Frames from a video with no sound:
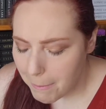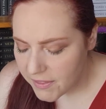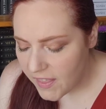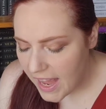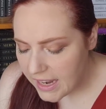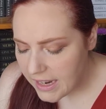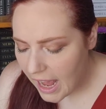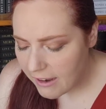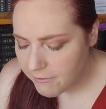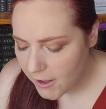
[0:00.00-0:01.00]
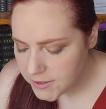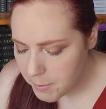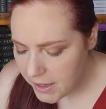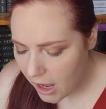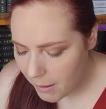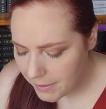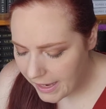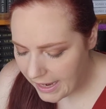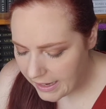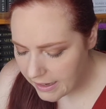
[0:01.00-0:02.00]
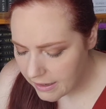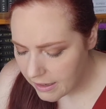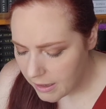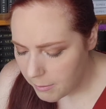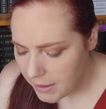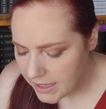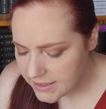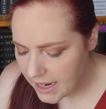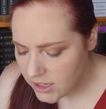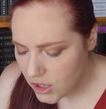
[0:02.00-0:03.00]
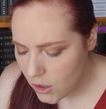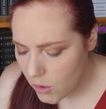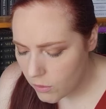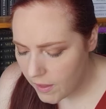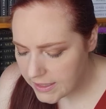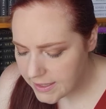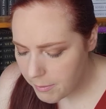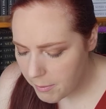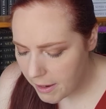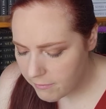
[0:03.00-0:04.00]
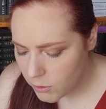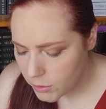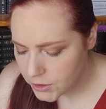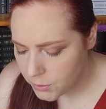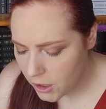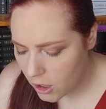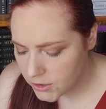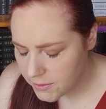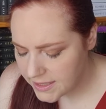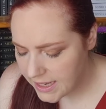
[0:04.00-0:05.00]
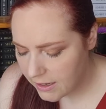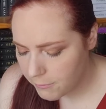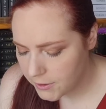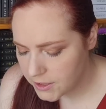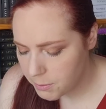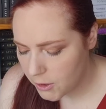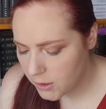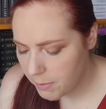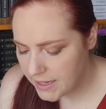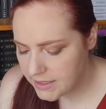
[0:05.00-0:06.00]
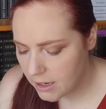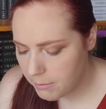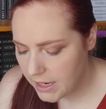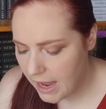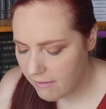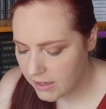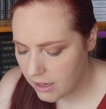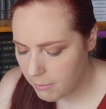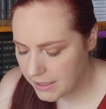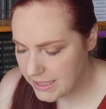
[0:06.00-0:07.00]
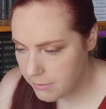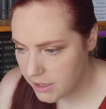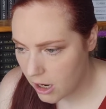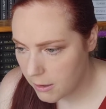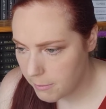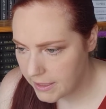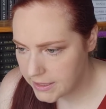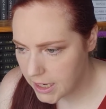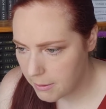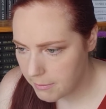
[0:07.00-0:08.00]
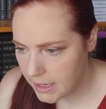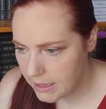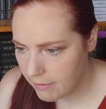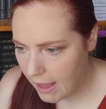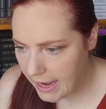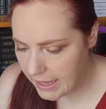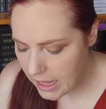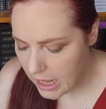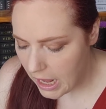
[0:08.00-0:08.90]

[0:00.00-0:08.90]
But then I felt a bit obligated because I know that some of my viewers were also excited for this book based on me having it on my TBR and based on me like